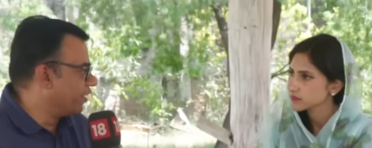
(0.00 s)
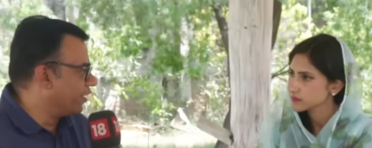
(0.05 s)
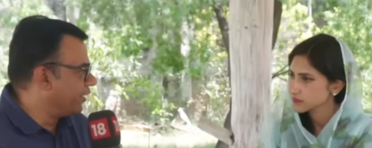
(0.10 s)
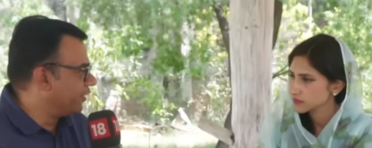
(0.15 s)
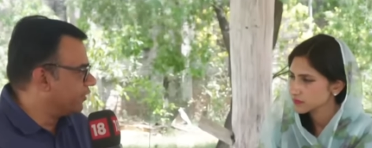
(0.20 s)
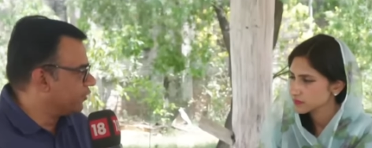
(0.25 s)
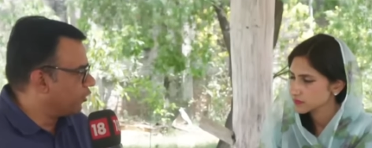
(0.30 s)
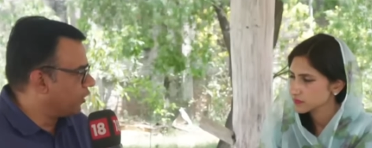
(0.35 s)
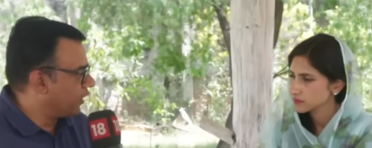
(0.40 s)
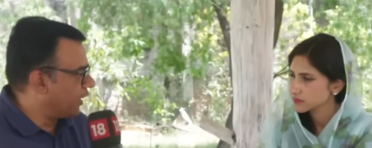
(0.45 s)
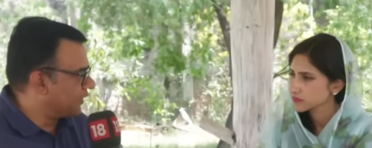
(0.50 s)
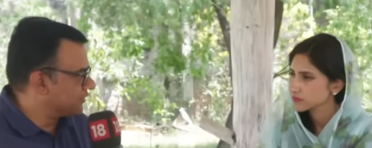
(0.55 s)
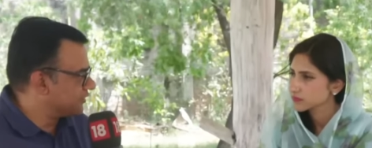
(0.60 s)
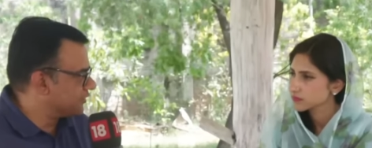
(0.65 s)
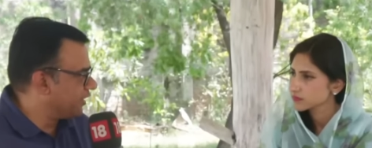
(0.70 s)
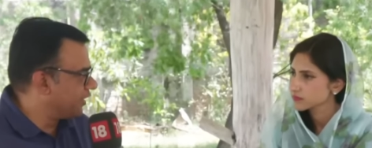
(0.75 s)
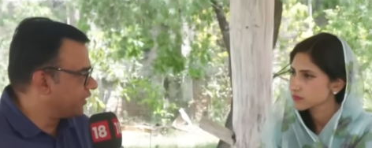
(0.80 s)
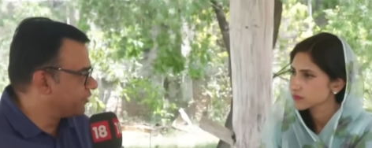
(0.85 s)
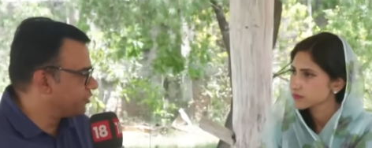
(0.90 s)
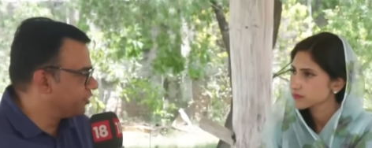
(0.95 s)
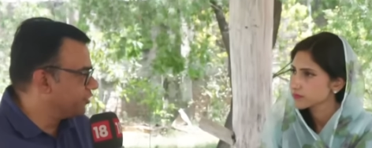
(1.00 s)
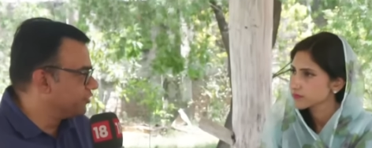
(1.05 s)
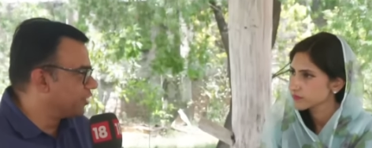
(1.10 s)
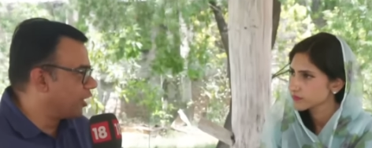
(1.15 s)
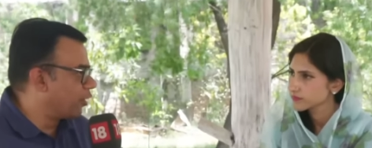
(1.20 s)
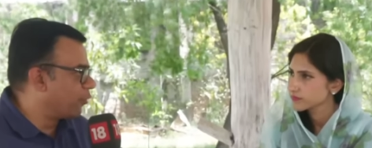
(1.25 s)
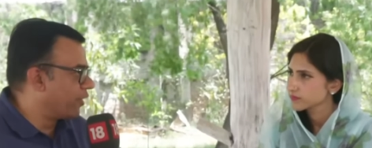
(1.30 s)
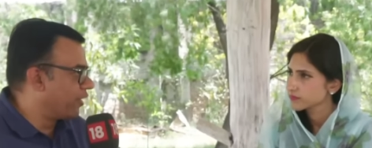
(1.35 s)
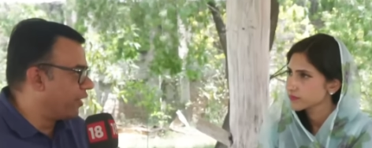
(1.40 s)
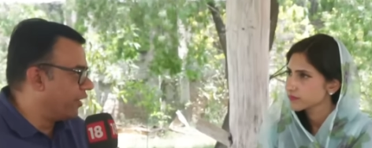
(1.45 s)
Speaker 1: heard it in the last elections.
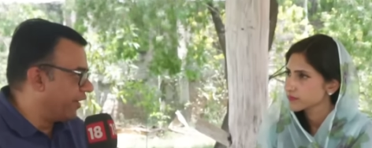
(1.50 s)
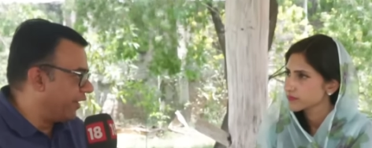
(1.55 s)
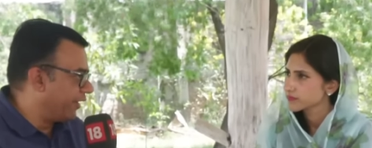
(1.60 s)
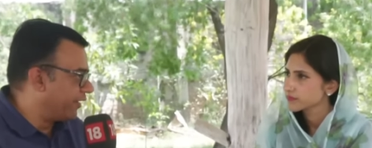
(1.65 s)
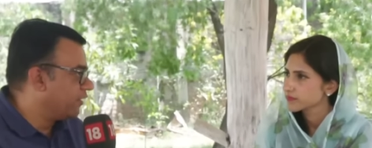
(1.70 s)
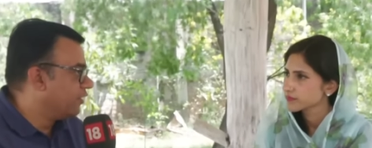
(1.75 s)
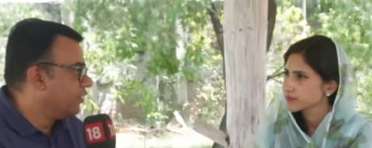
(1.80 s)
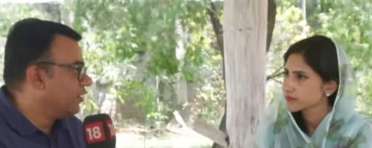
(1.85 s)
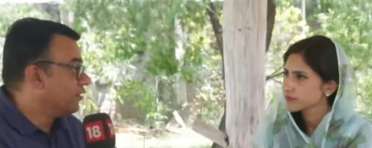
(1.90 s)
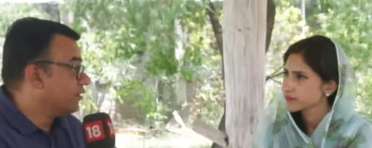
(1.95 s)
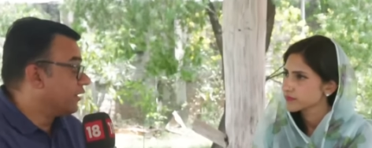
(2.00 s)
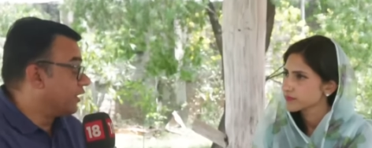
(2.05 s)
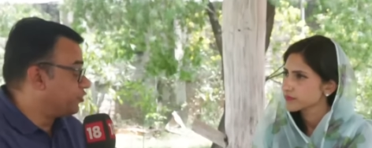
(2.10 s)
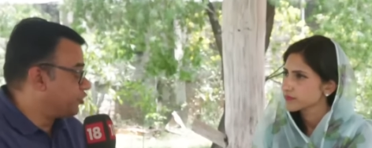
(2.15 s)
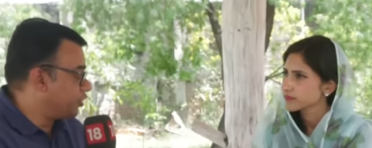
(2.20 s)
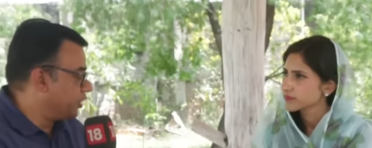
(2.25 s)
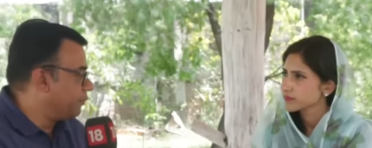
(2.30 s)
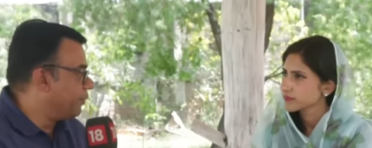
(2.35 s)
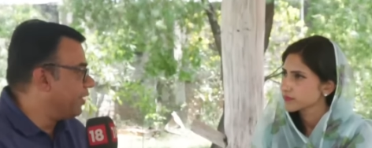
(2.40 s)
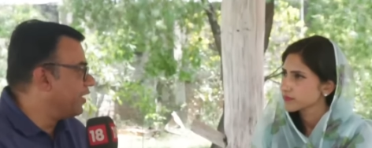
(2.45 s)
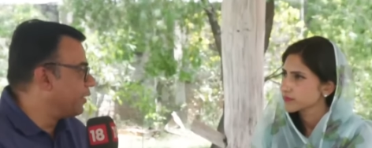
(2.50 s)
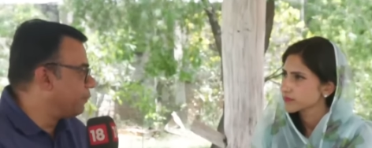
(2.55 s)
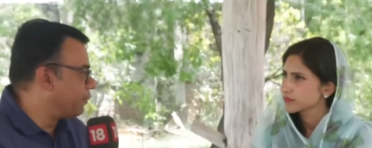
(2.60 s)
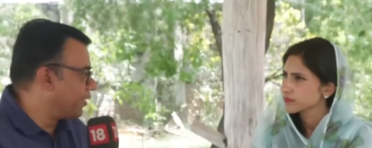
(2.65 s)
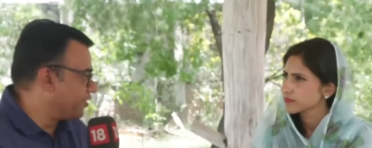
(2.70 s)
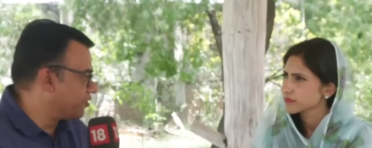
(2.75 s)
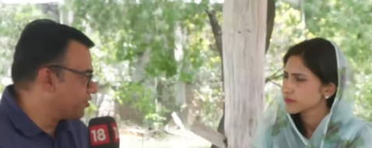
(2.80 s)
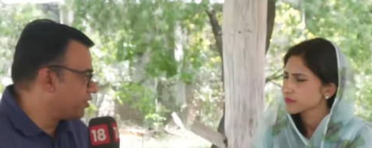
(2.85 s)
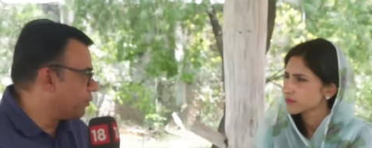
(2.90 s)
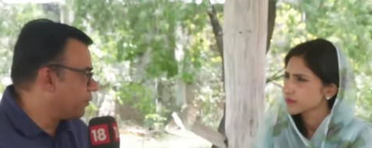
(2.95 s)
Now we're hearing that she may
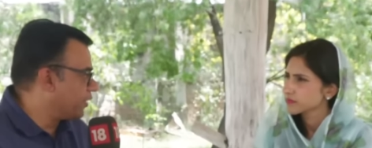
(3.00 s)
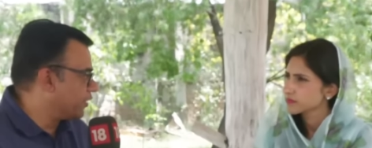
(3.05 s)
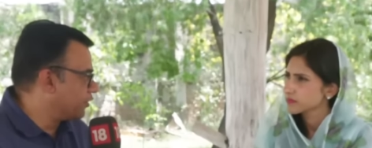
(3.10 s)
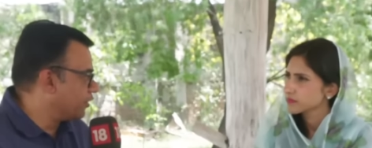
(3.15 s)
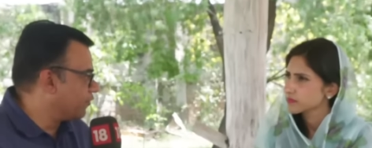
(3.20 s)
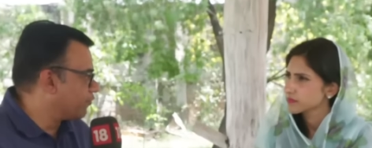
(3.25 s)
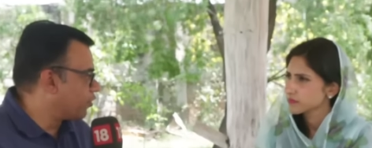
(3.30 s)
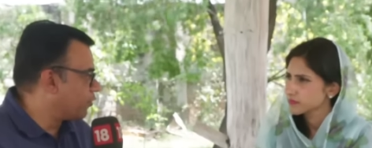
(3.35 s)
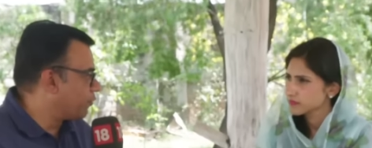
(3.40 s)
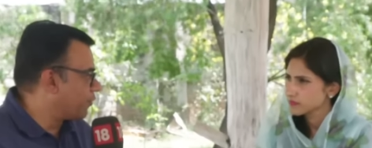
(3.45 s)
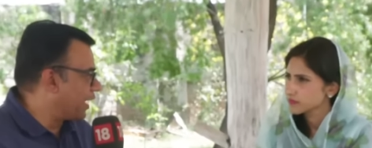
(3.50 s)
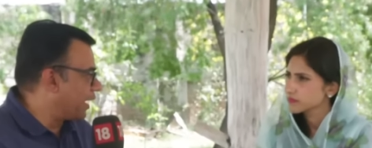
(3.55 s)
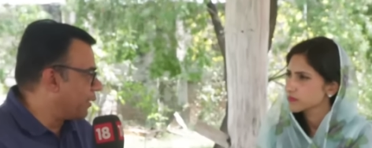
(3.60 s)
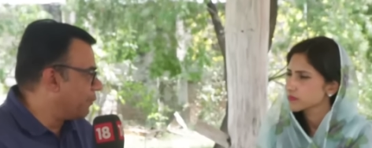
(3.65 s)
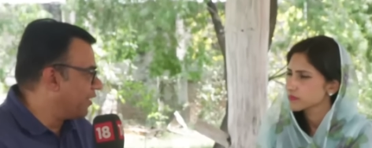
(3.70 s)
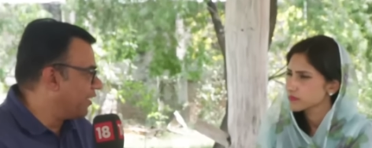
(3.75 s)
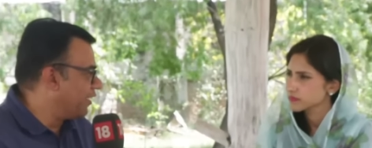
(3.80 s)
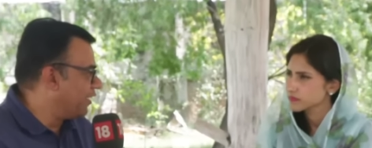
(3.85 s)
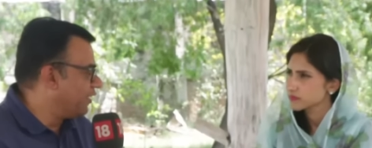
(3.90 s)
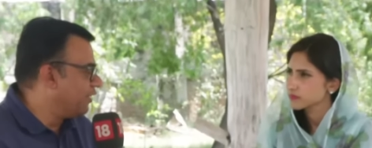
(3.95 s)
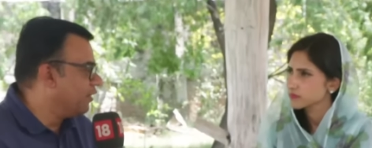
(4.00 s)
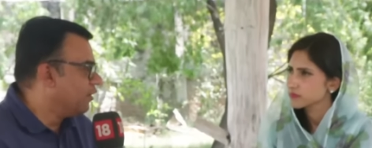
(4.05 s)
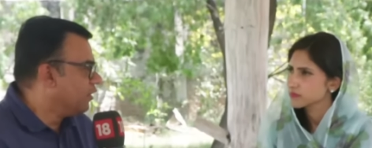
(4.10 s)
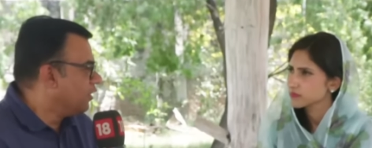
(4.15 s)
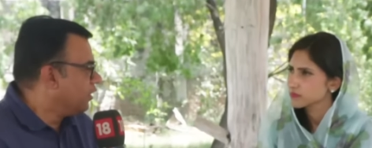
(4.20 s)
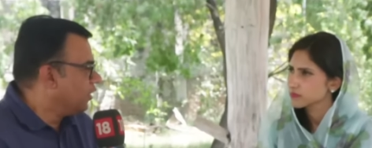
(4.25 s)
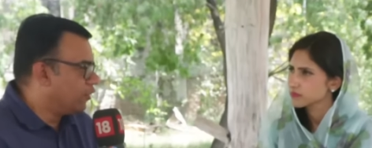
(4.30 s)
replace her mother from Raebareli.